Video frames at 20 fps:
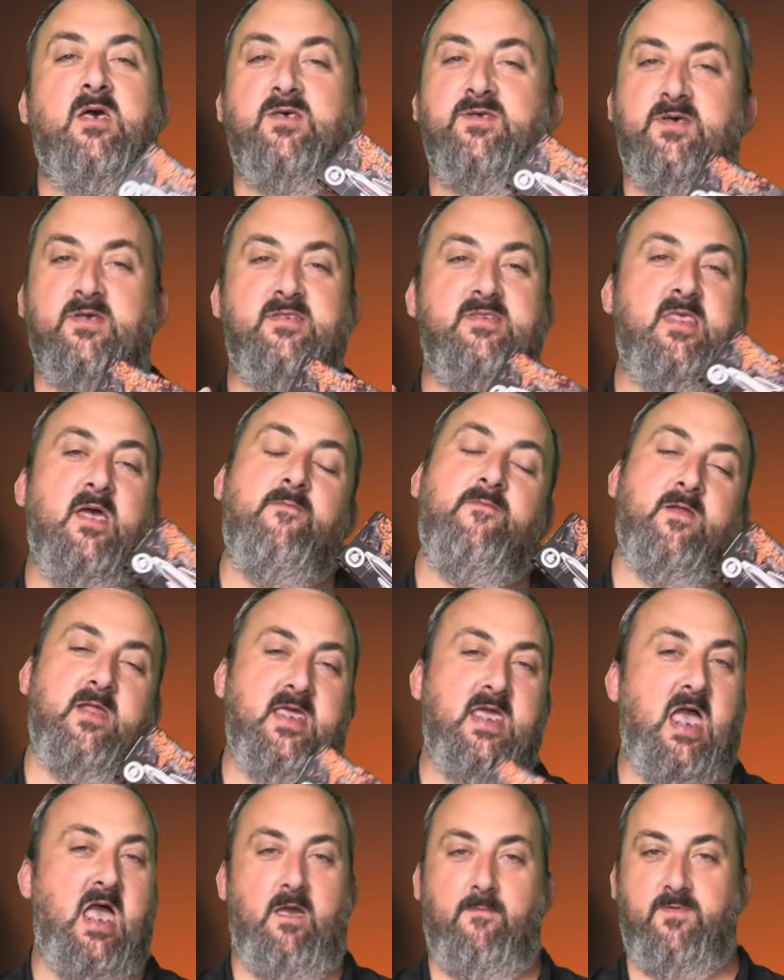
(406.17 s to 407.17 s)
So definitely
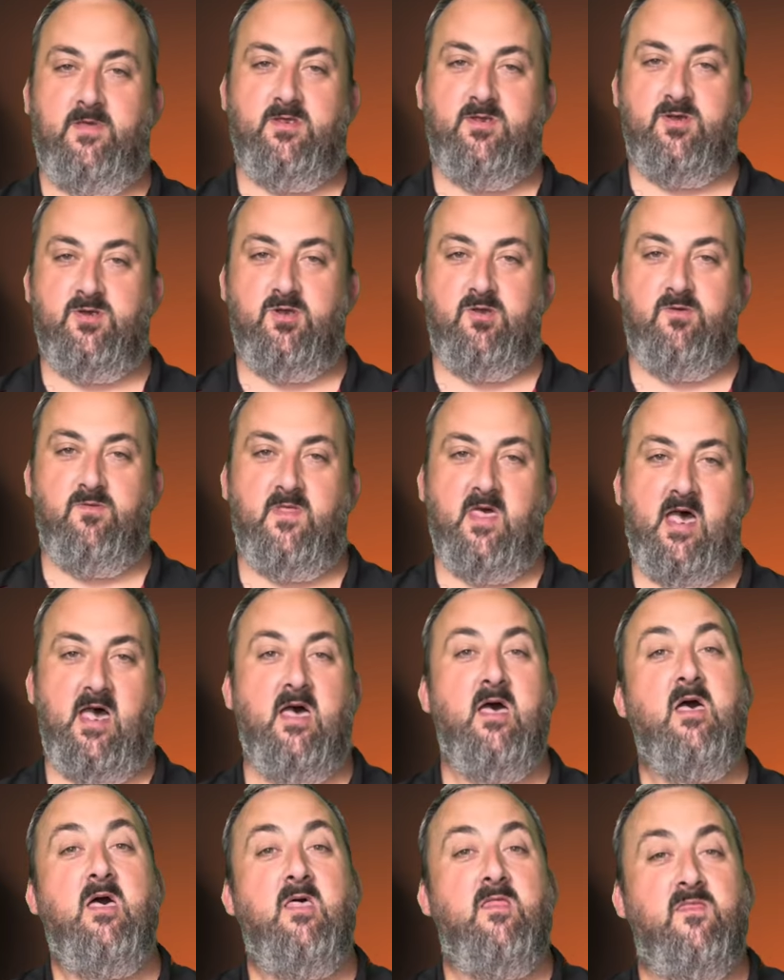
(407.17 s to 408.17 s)
happy to do that.
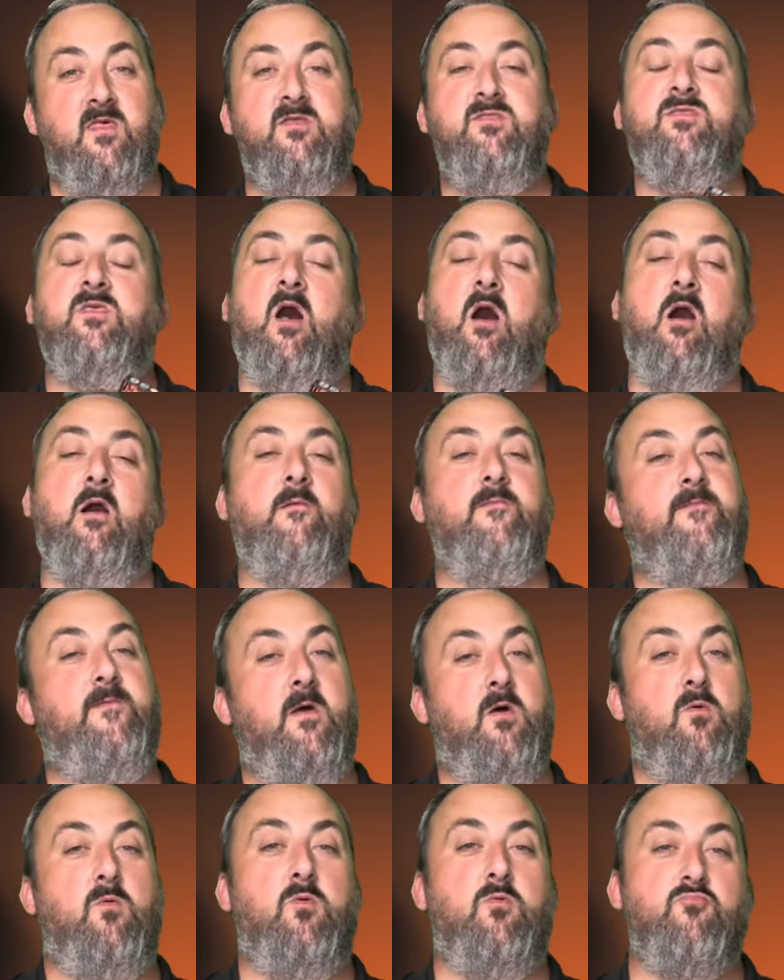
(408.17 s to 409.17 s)
The dart
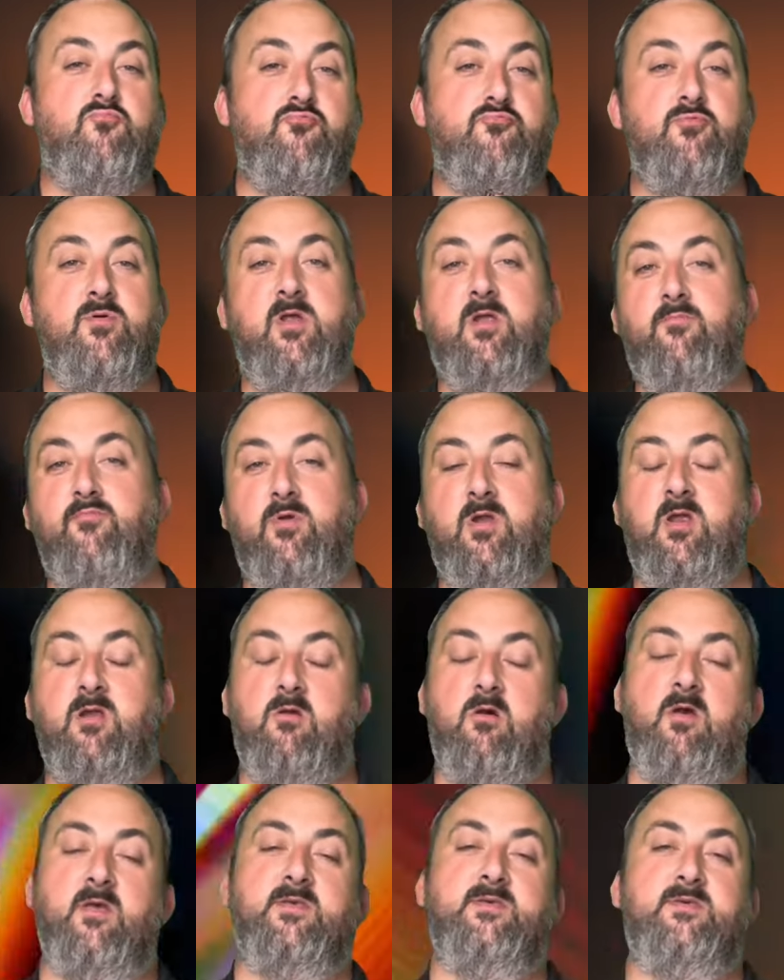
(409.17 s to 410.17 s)
felt really, really
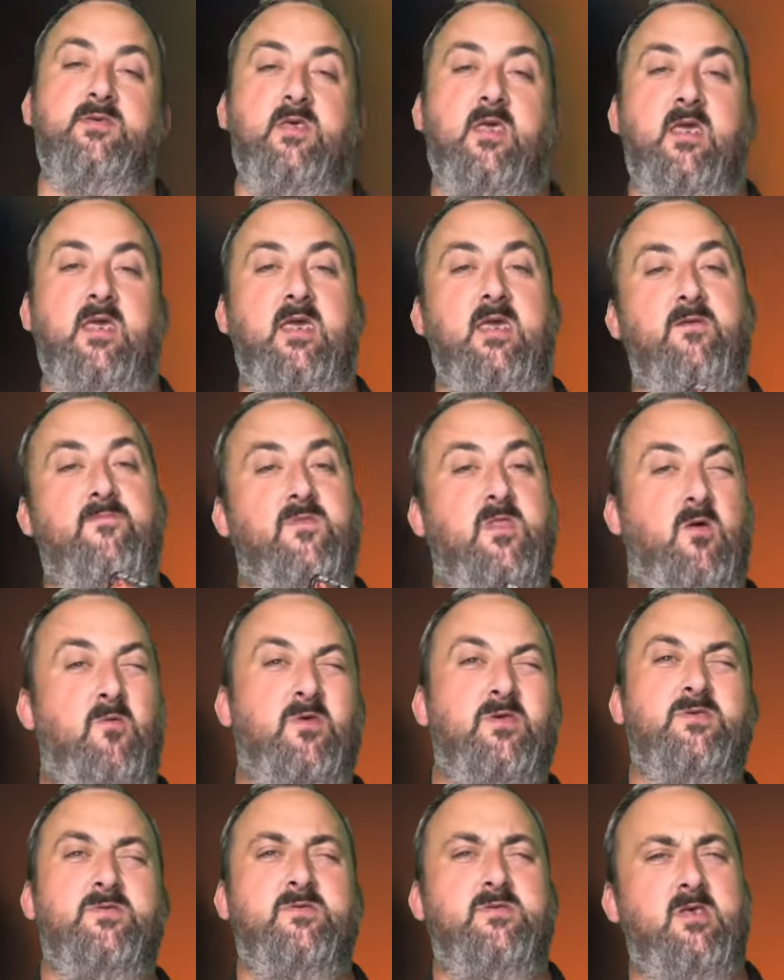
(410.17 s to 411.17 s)
nice. Even though
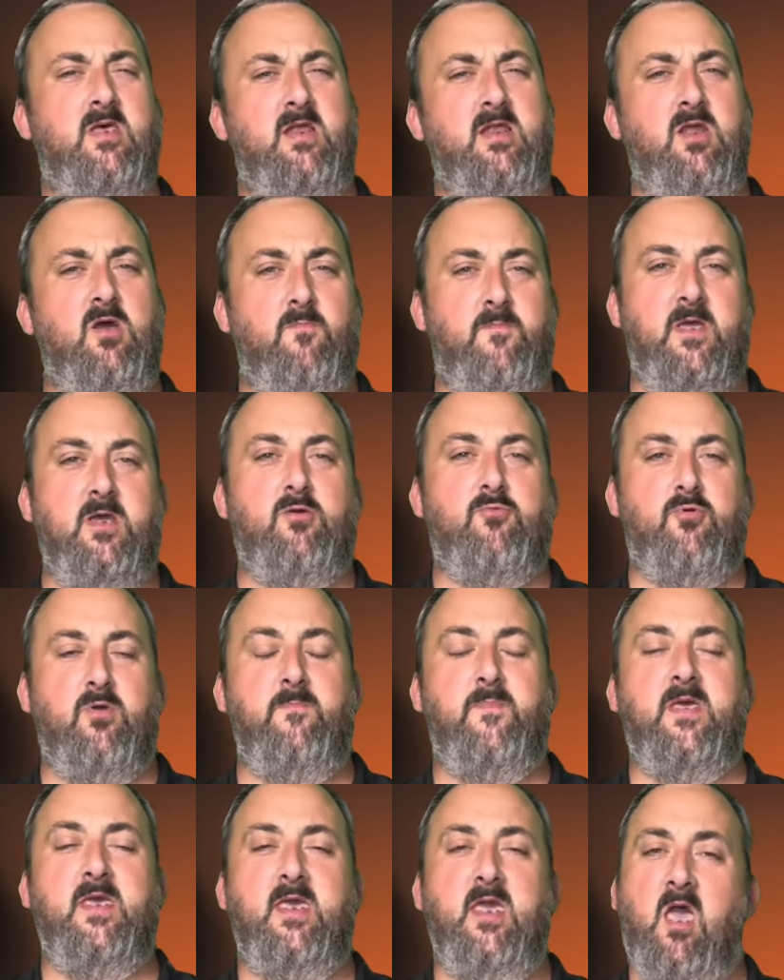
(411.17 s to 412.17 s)
it's a little bit
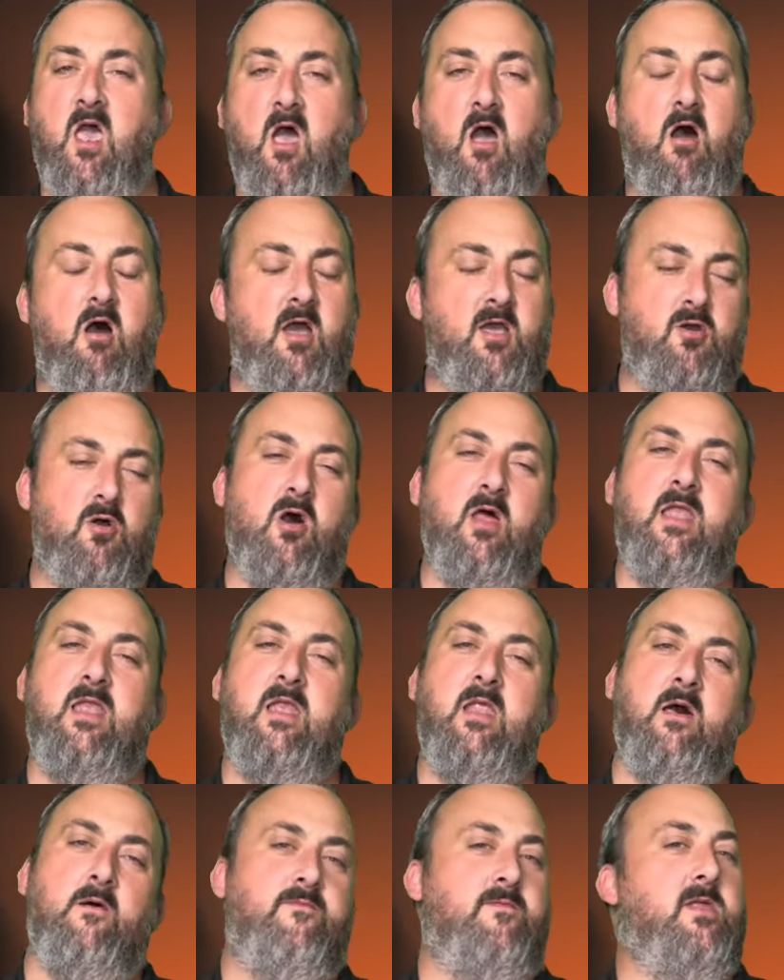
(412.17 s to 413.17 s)
grippy, I got a
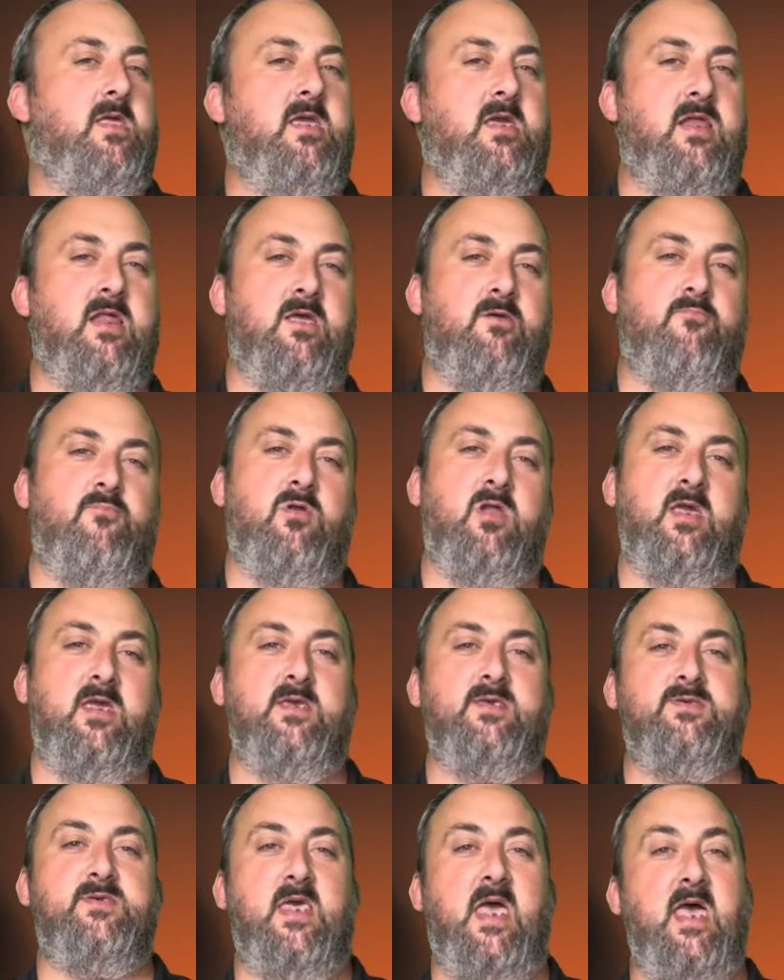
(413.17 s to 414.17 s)
lovely clean
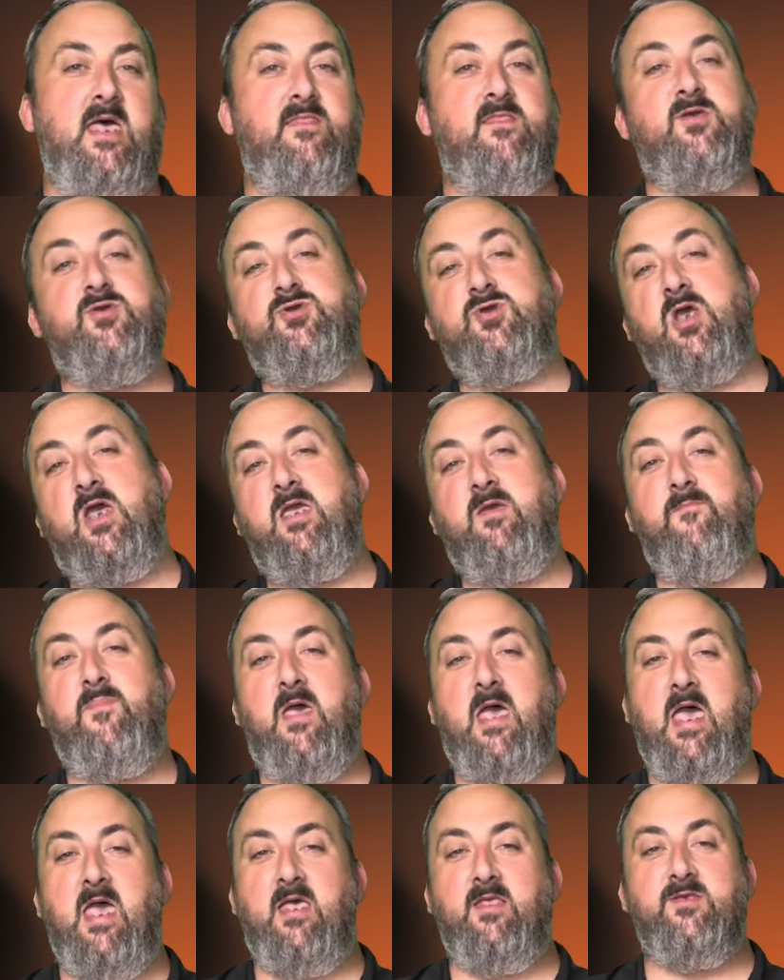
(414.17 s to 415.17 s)
release. And the shape
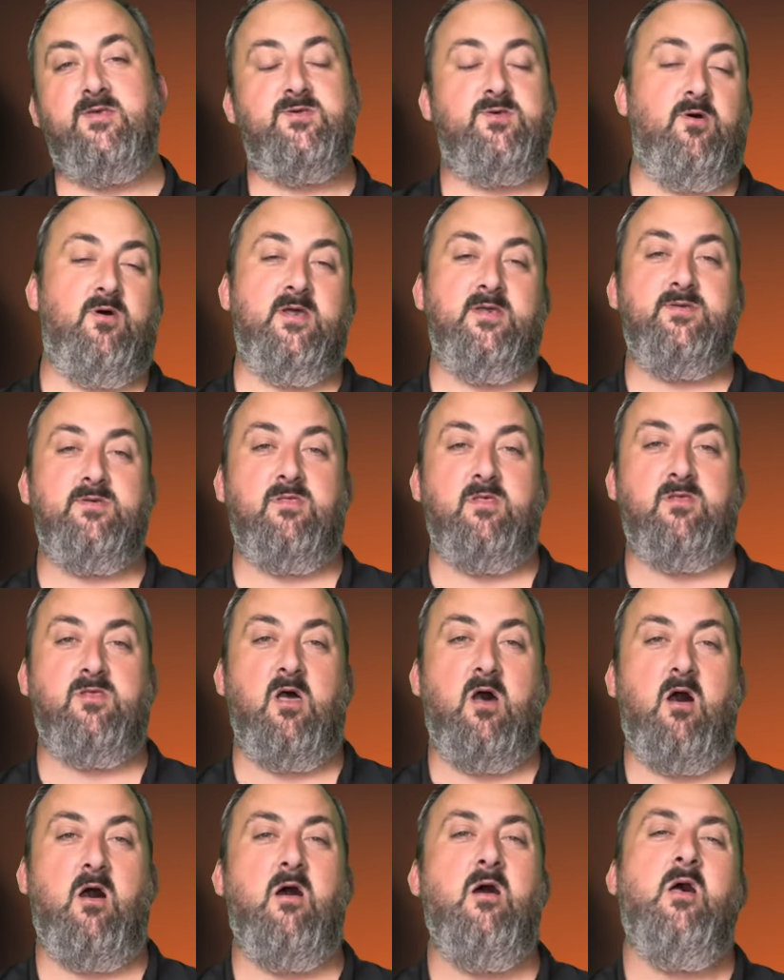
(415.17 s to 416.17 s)
and size of the
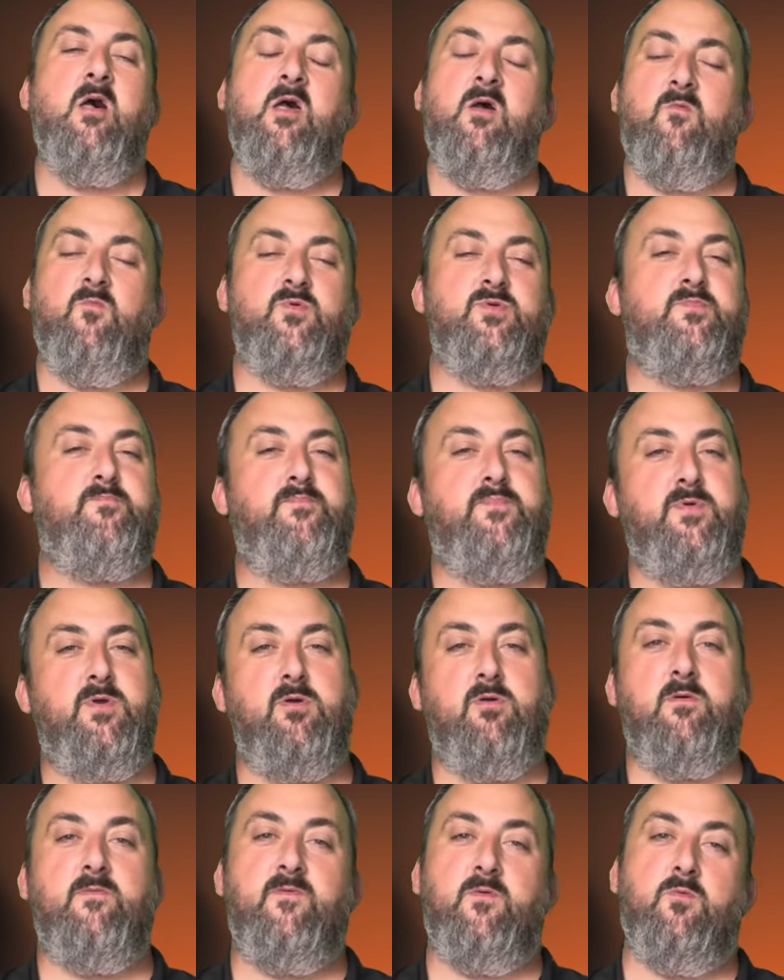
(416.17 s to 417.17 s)
dart was
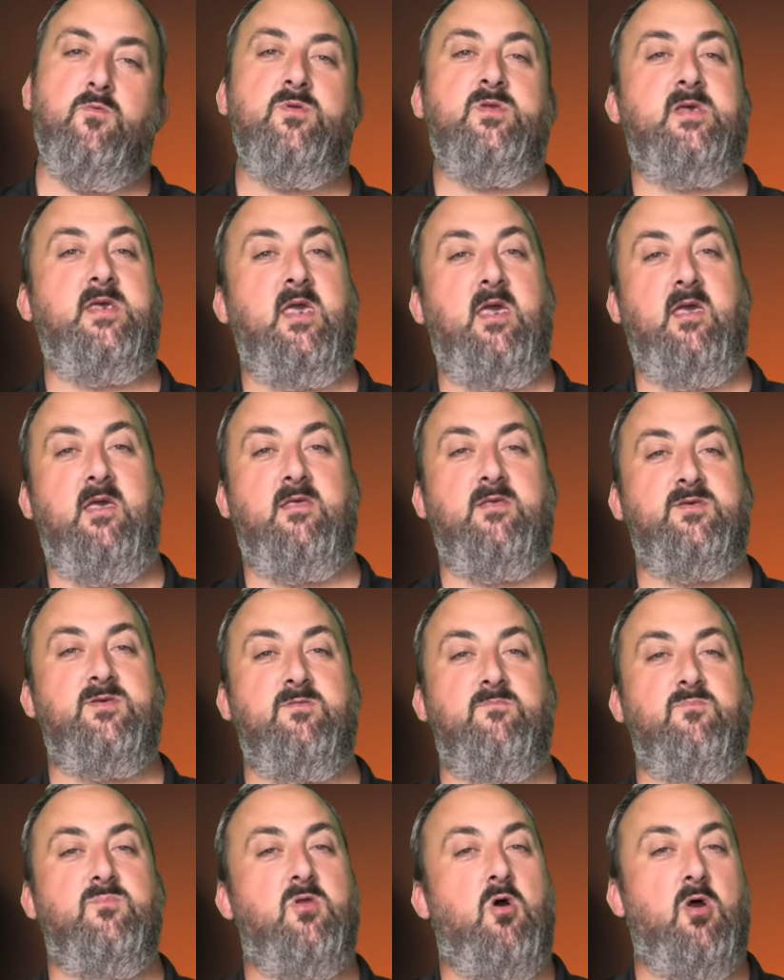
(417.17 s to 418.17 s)
beautiful to get
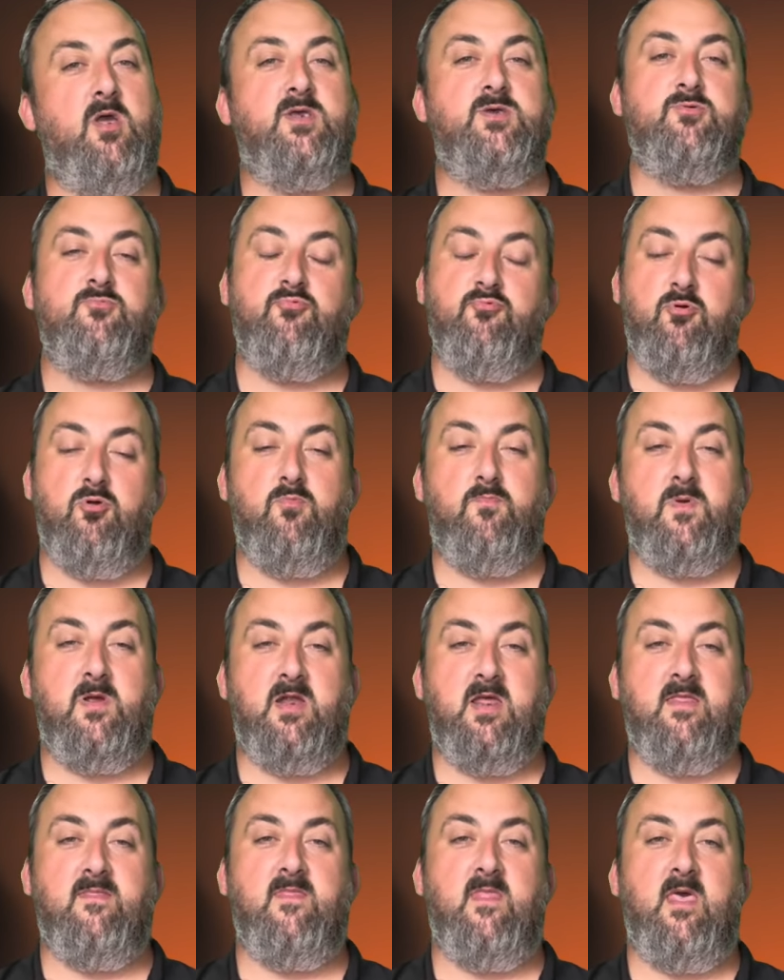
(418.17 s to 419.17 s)
some nice grouping
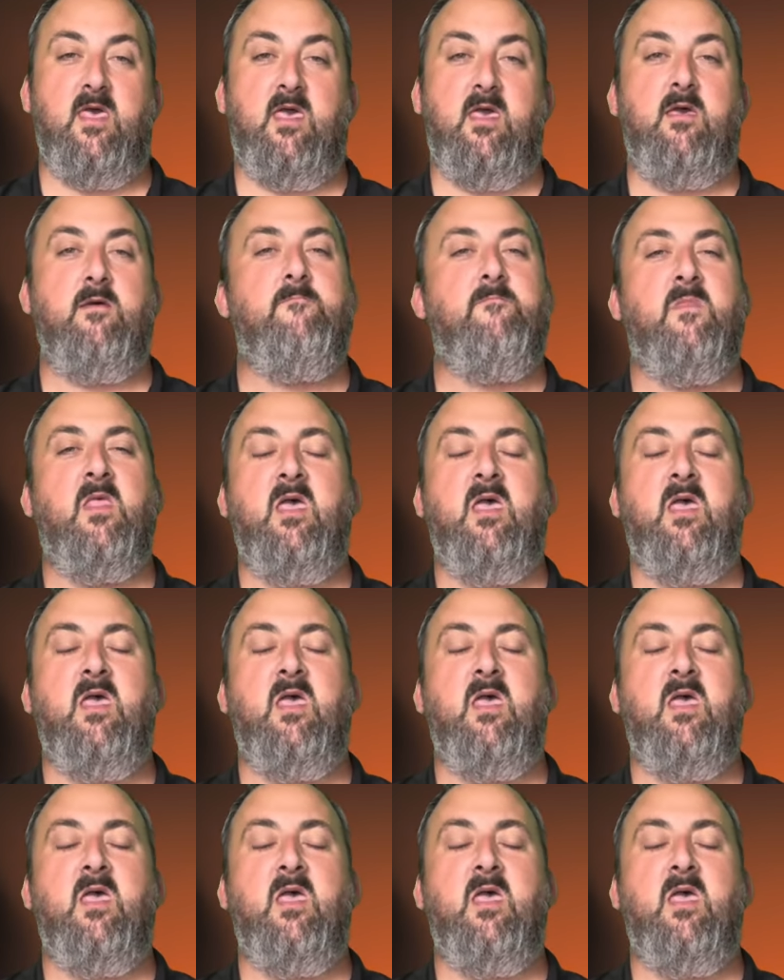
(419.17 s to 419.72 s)
in there.